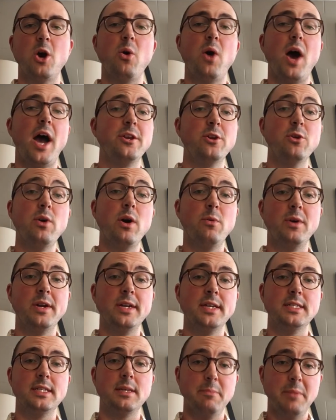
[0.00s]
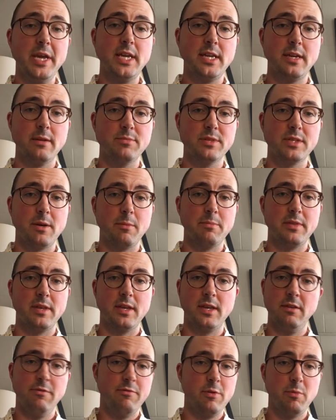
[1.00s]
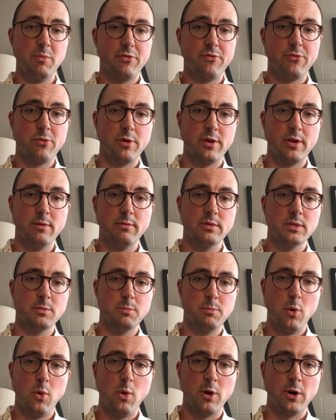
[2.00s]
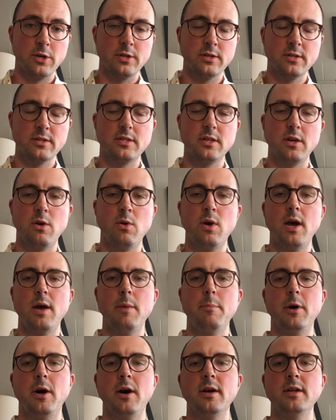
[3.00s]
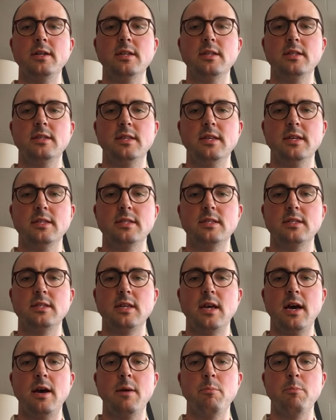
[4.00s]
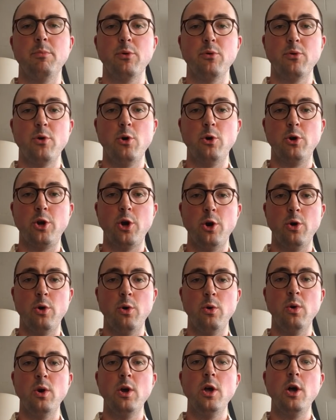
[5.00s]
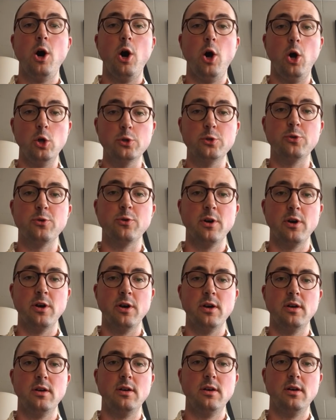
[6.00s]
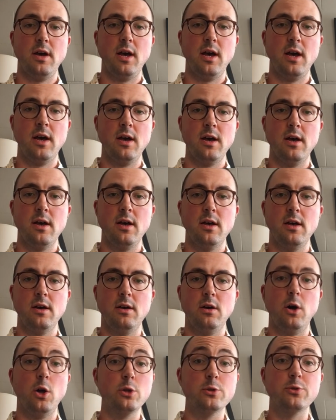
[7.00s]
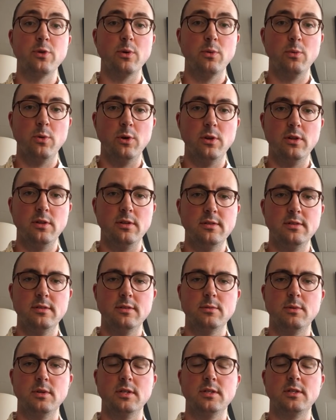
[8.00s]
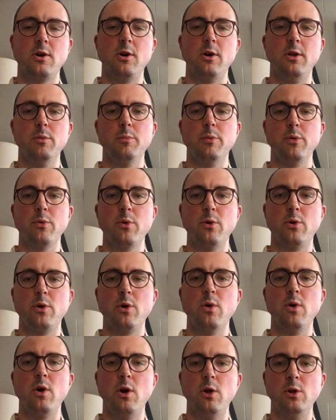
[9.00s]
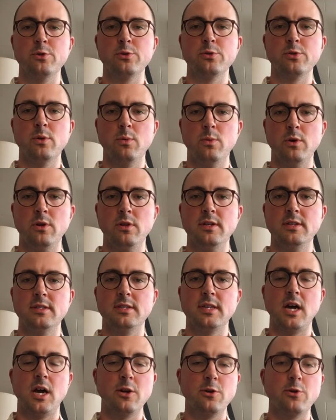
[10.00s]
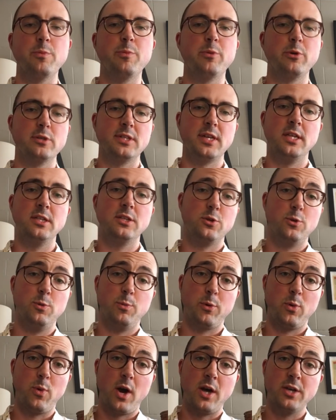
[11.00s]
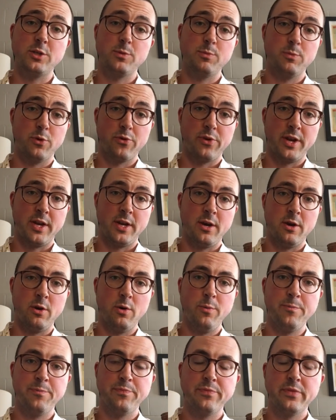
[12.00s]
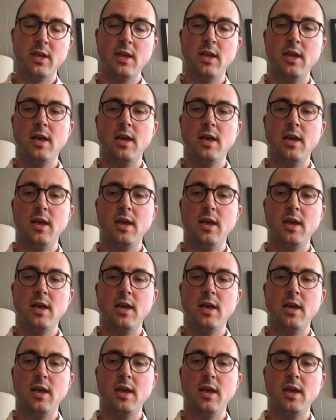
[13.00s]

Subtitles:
So I knew I wanted to make him something even before he was born. So I bought this Barocco Ultra Wool is what it's called, Barocco Ultra Wool. It's 100% superwash merino.